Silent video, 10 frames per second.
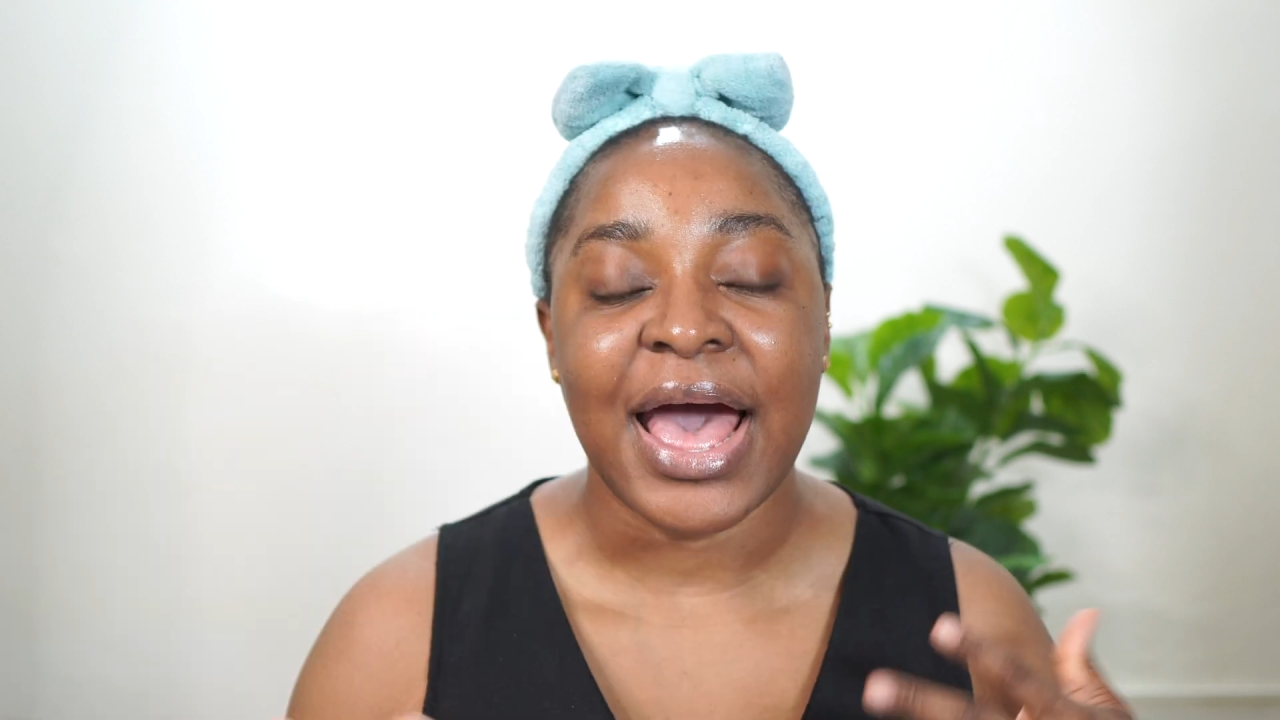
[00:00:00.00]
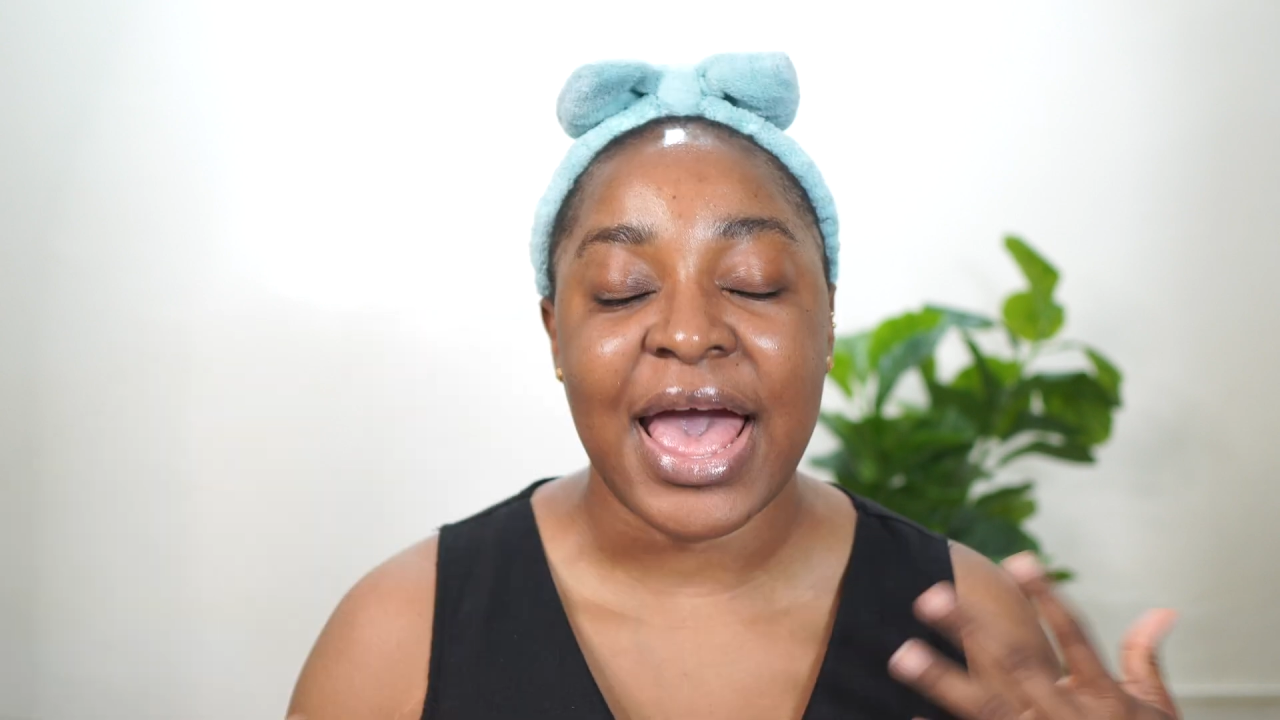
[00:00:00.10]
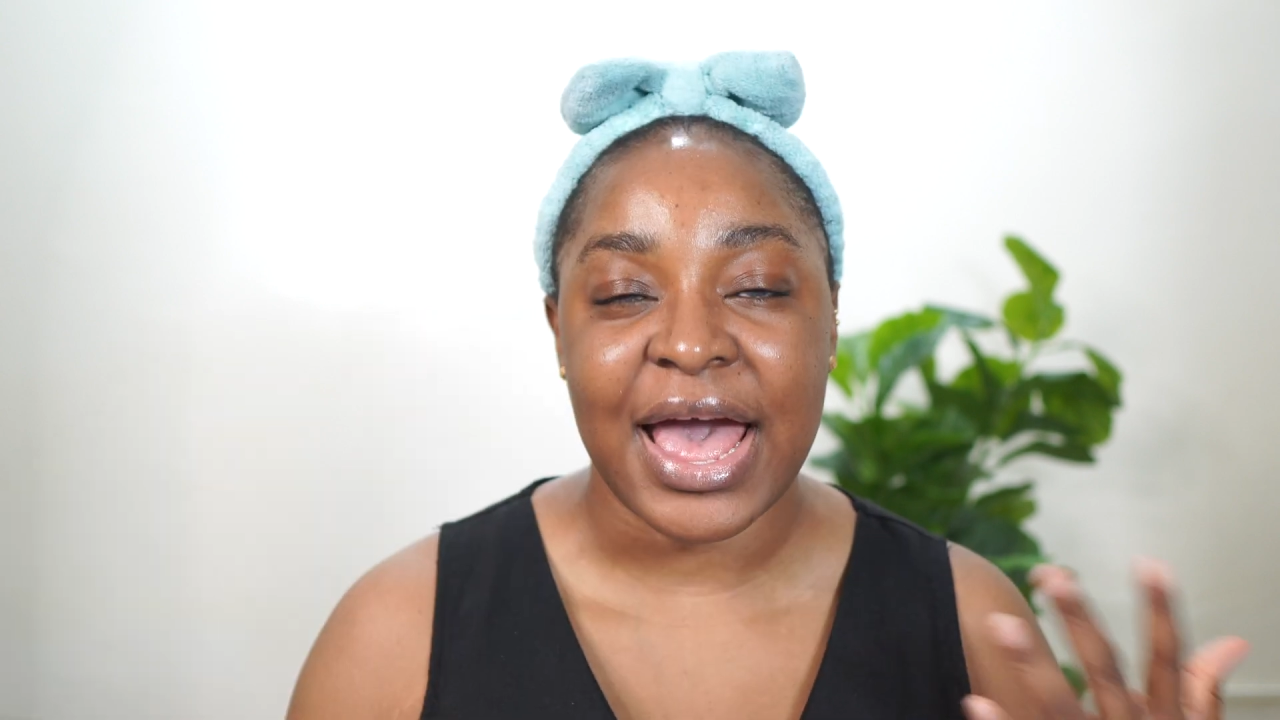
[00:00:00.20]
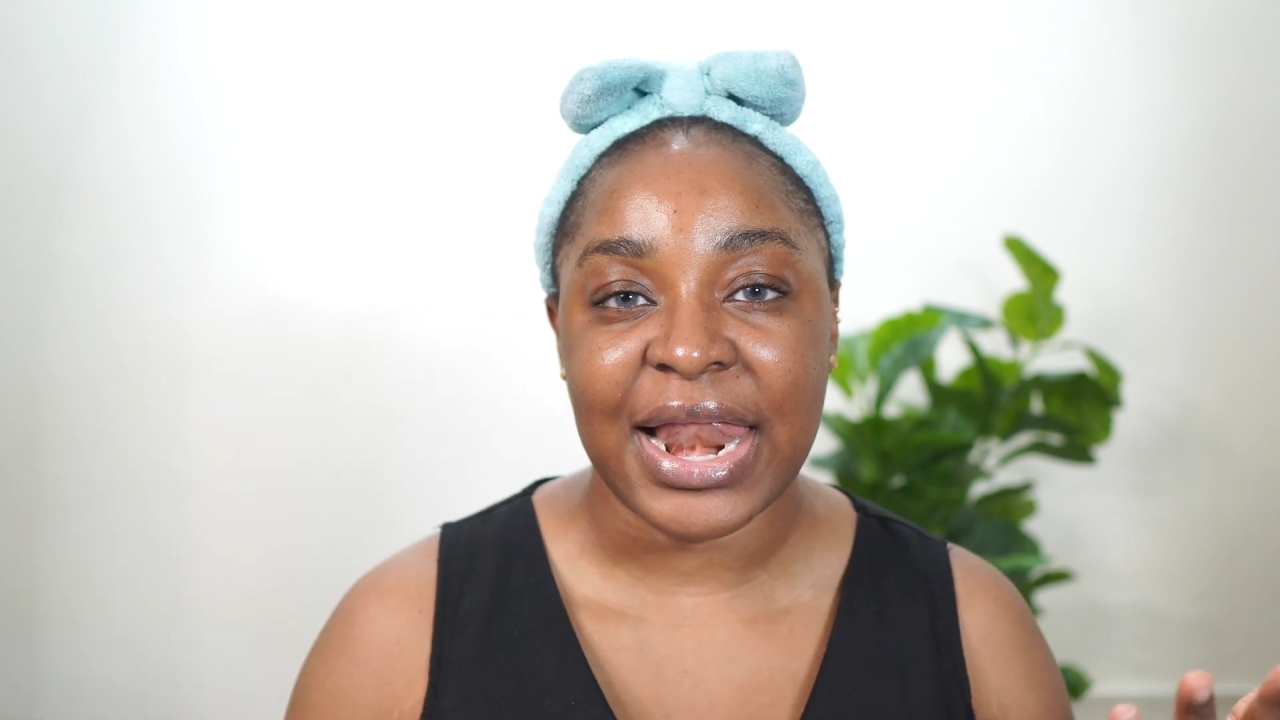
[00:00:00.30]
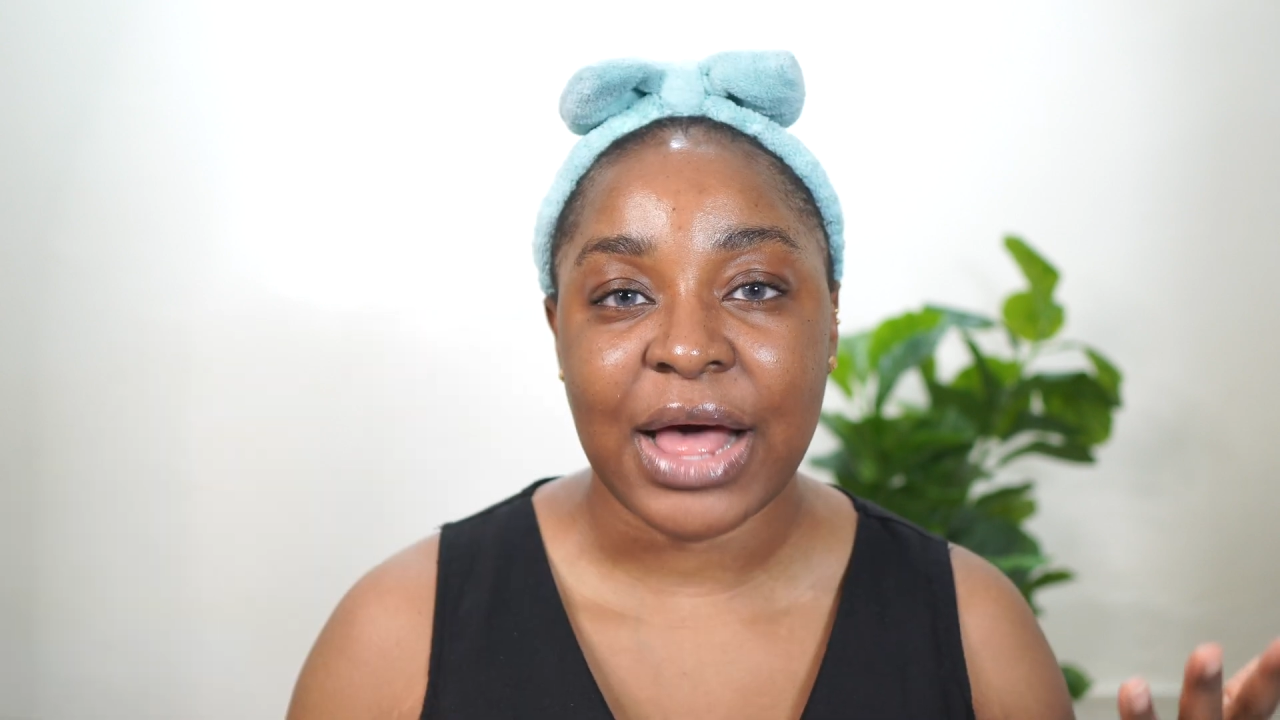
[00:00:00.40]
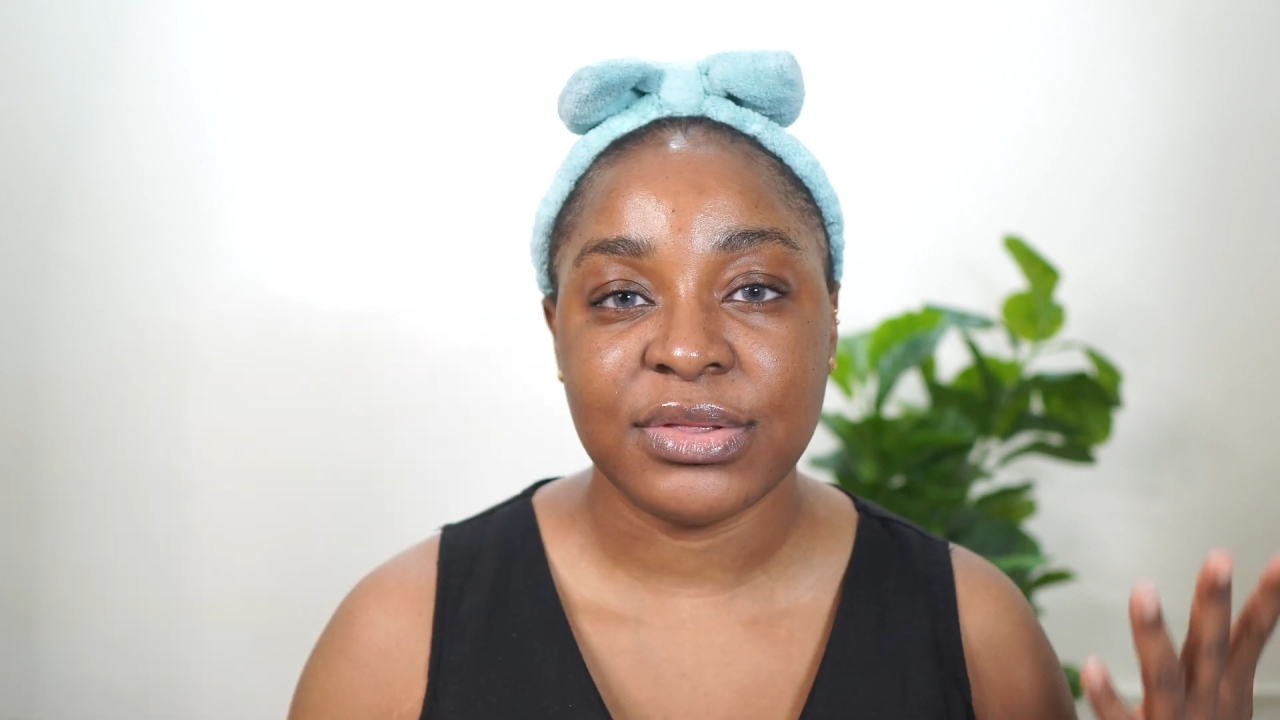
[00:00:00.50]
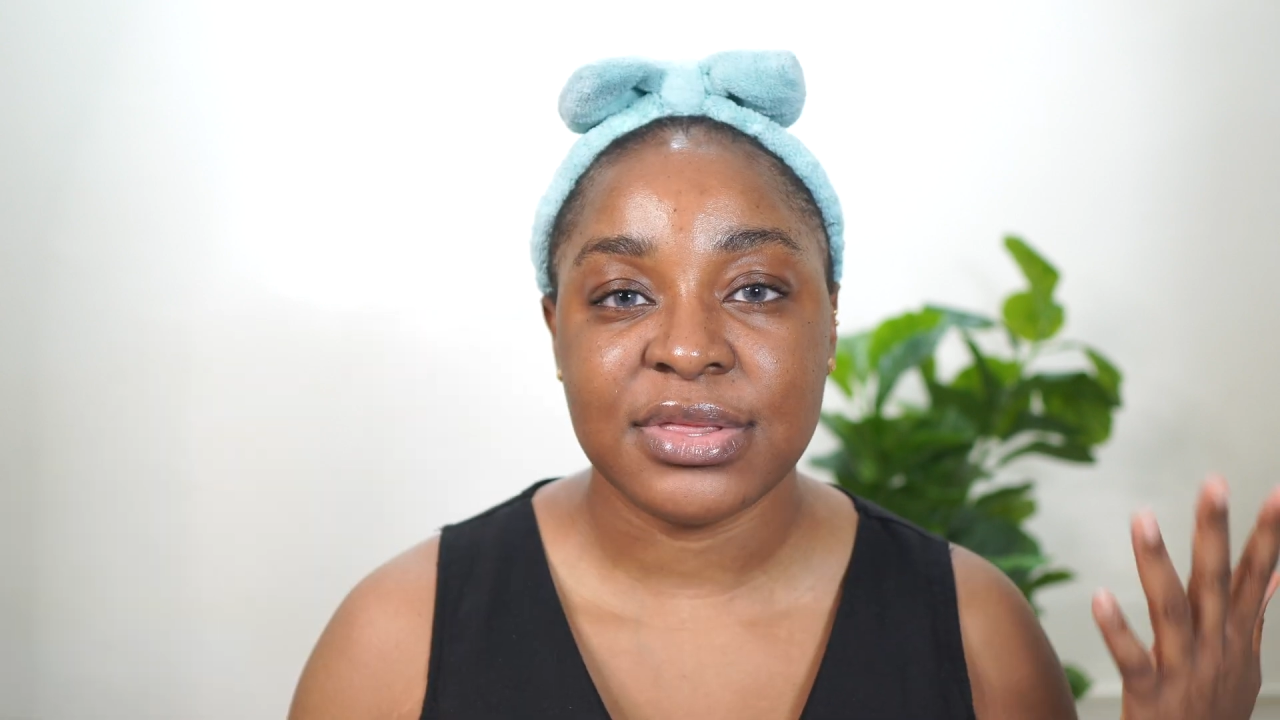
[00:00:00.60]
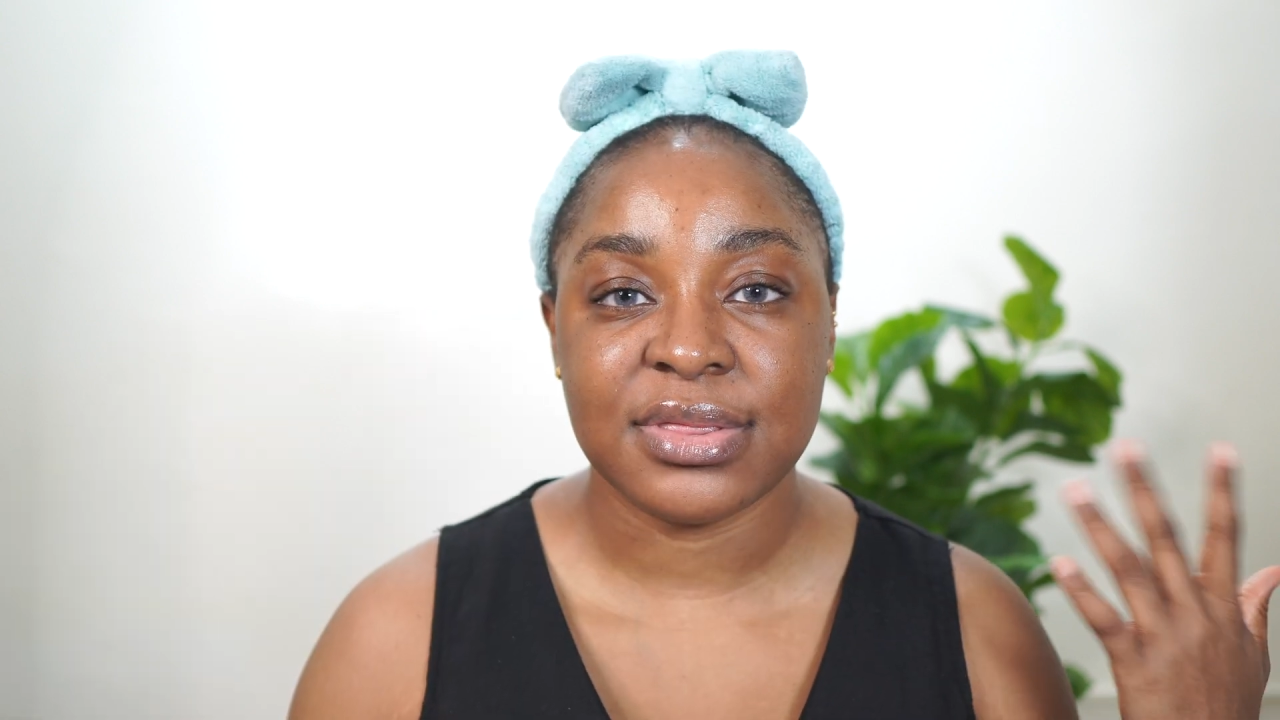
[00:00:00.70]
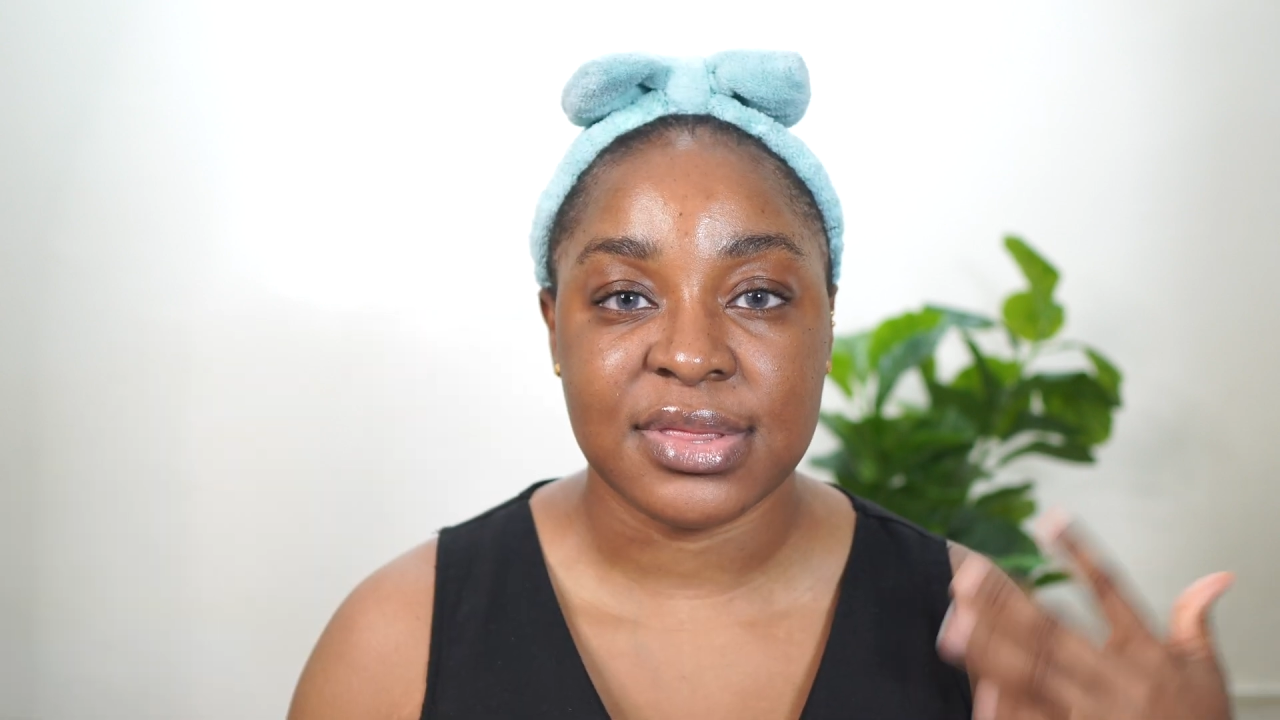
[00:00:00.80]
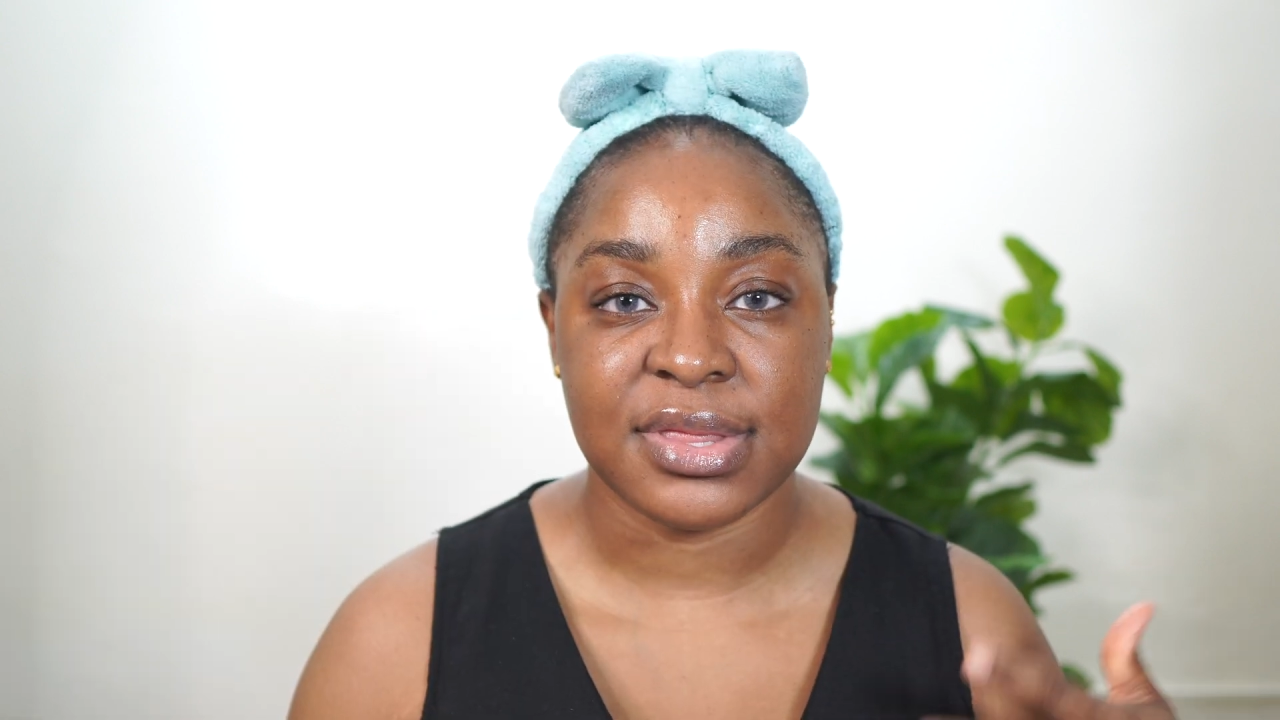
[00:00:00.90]
I allow
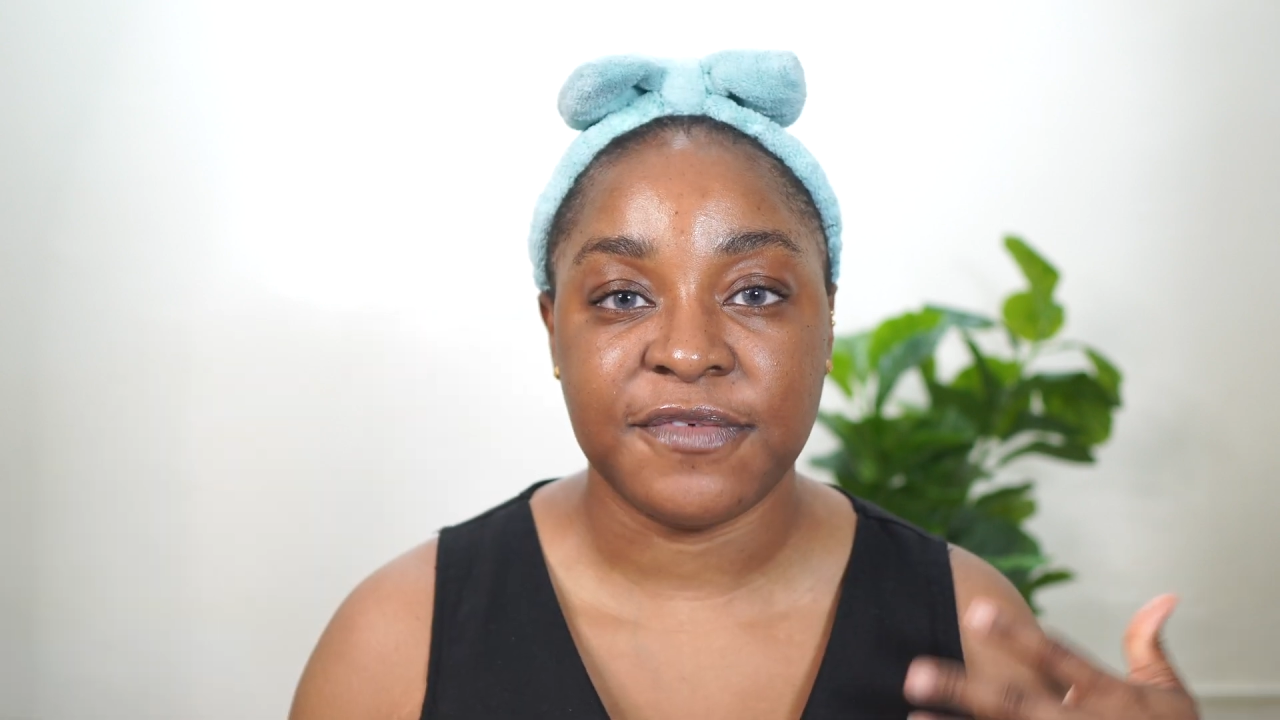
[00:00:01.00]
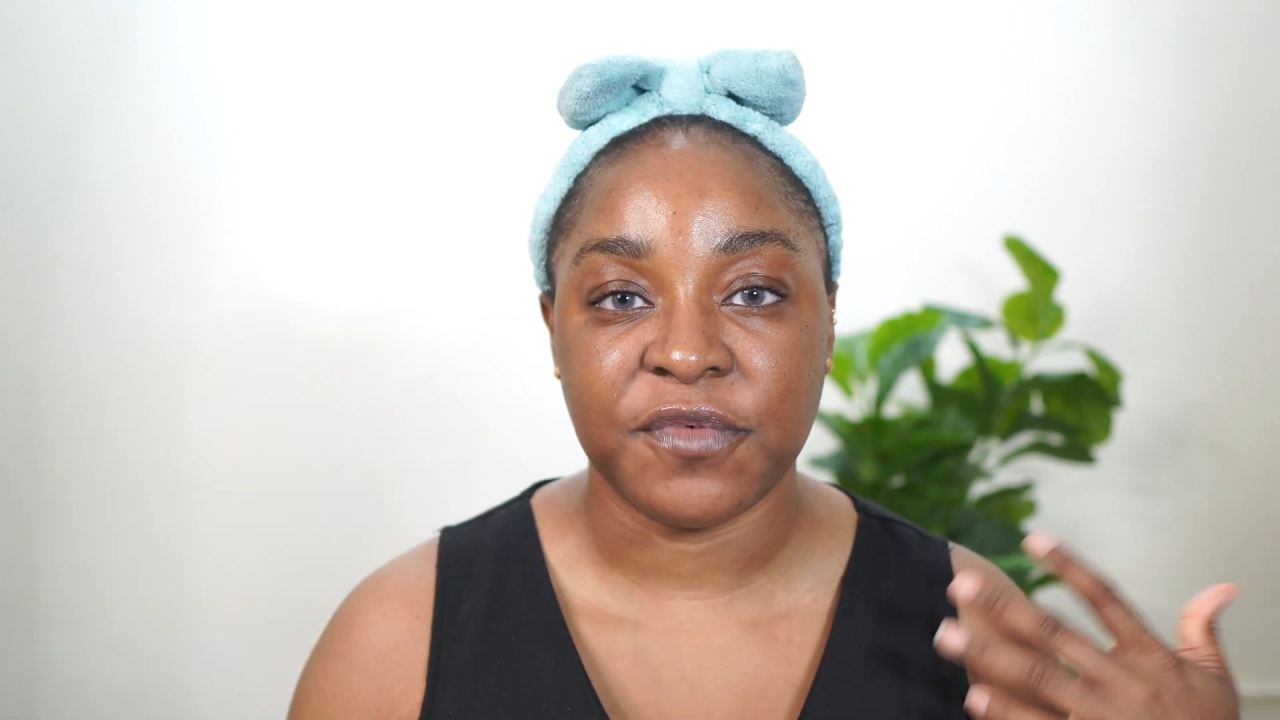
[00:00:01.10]
this to sit